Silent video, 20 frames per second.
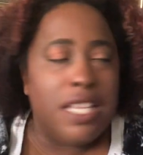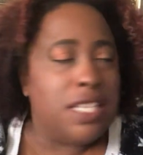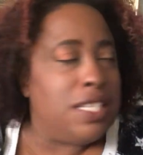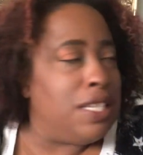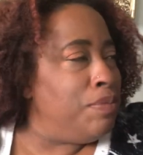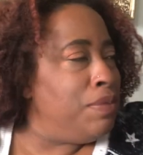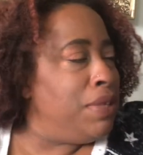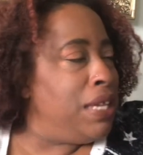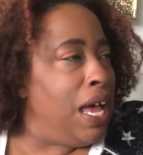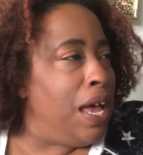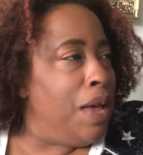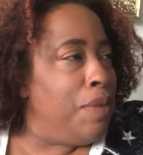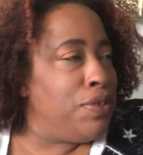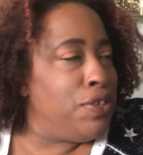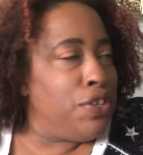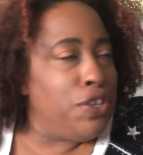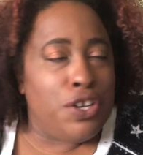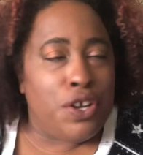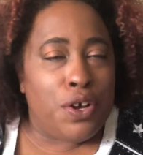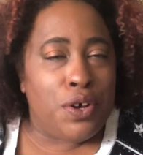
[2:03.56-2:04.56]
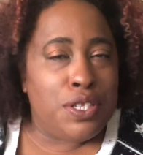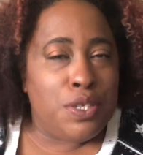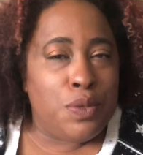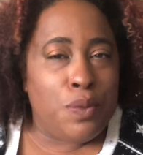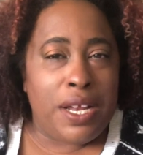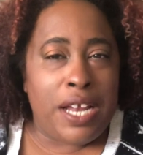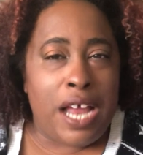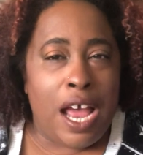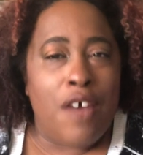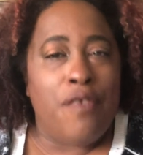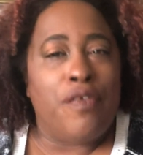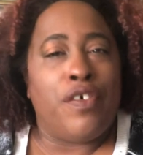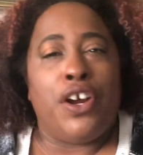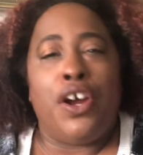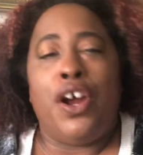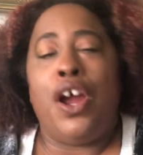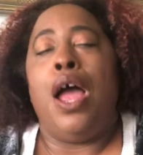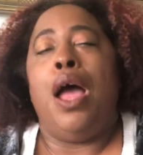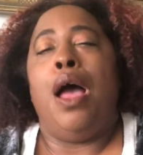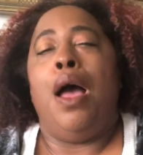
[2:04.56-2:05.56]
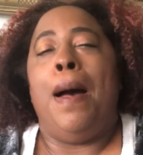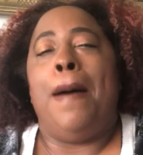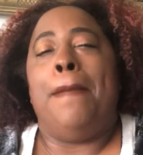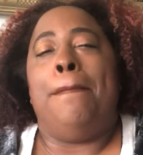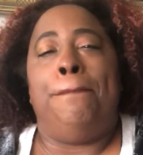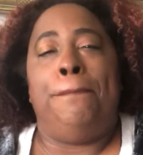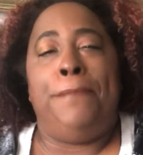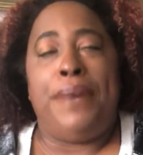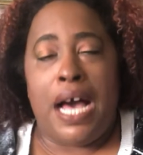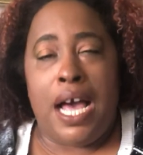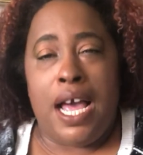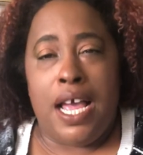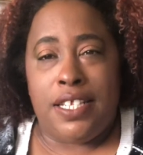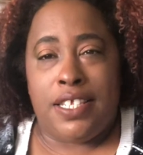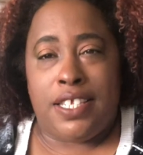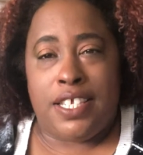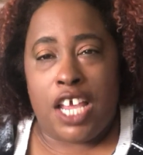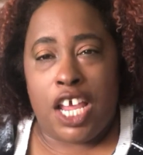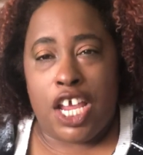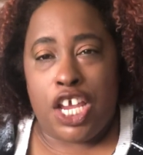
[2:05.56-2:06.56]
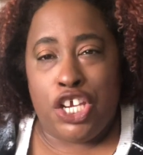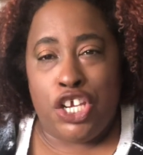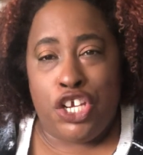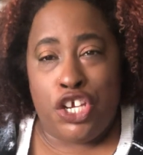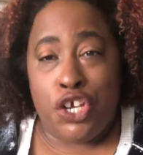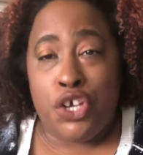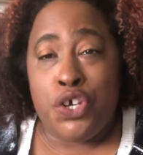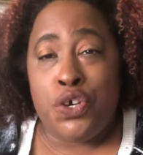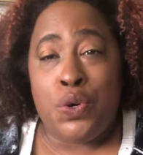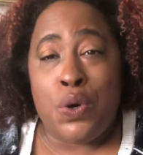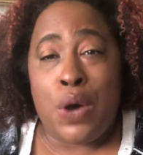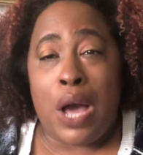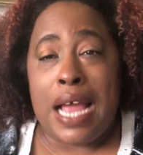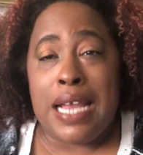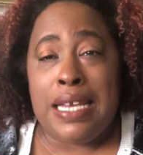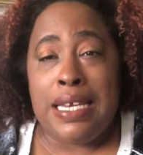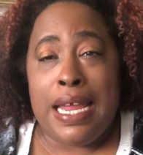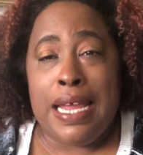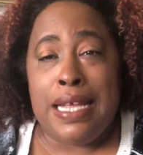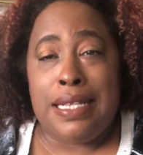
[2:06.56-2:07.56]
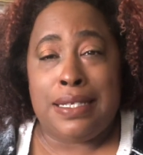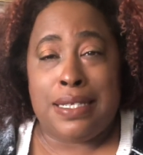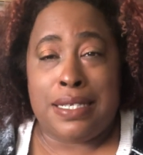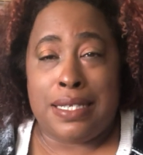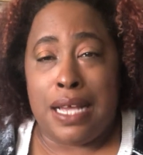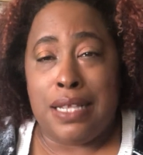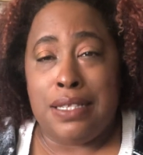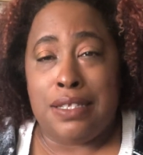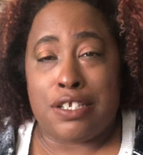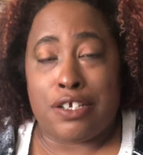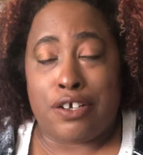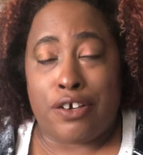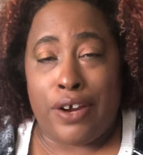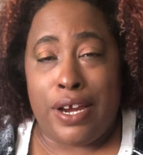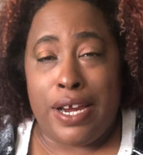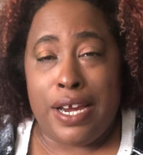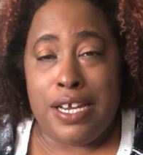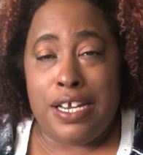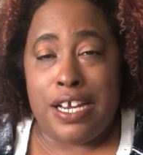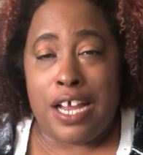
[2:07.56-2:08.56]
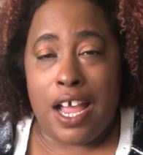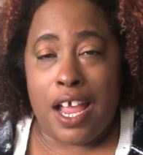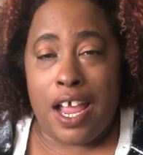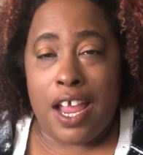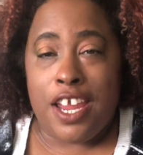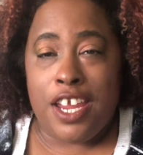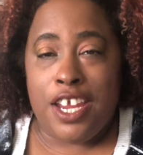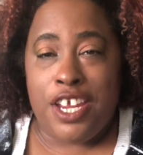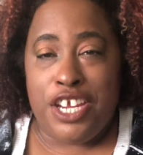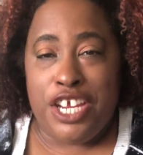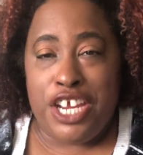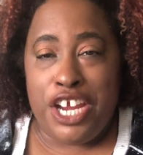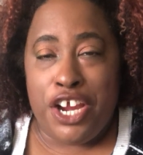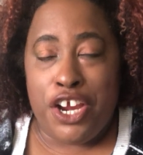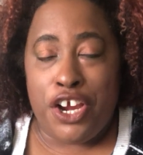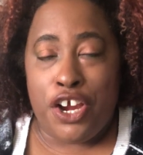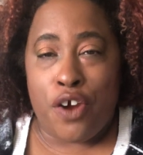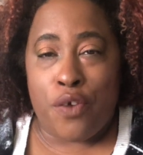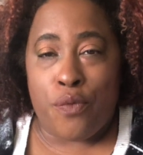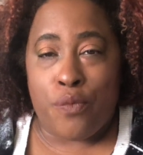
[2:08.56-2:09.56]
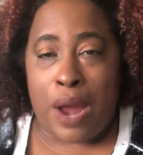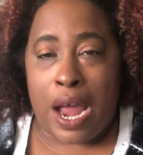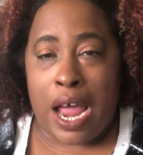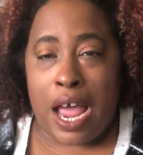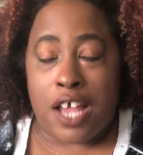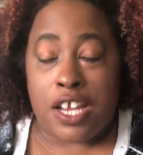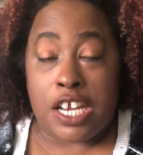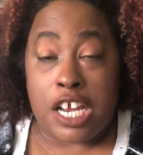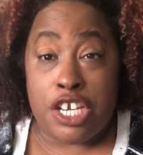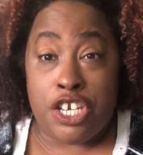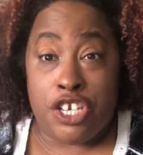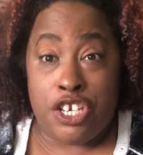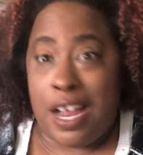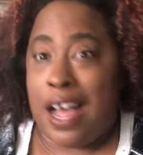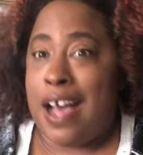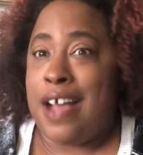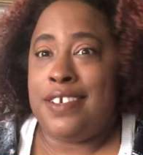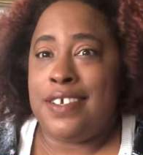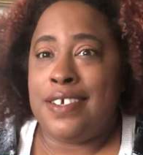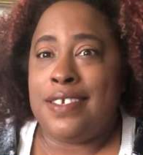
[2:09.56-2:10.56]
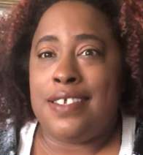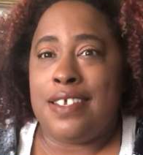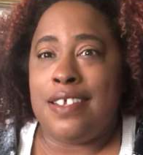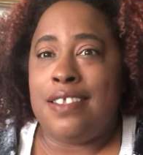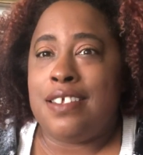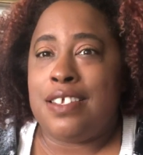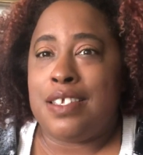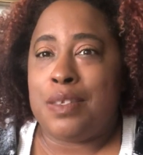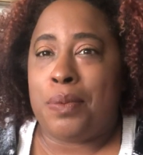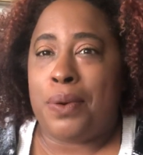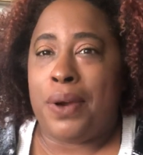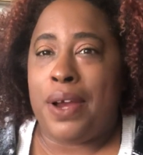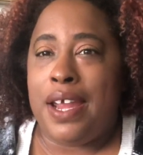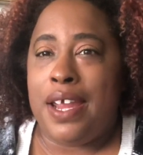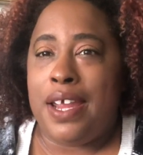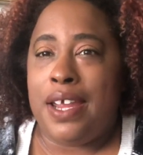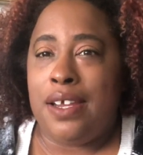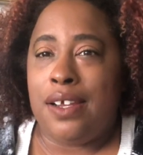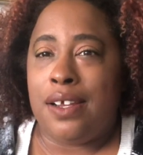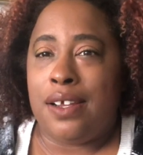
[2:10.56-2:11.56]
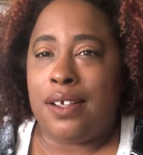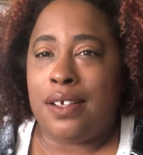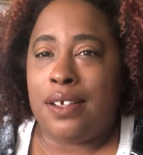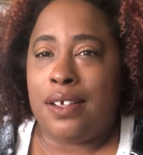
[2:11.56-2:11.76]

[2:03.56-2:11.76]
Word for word: sometimes, you know, it's whatever, but you need sunscreen year round, not just in the spring,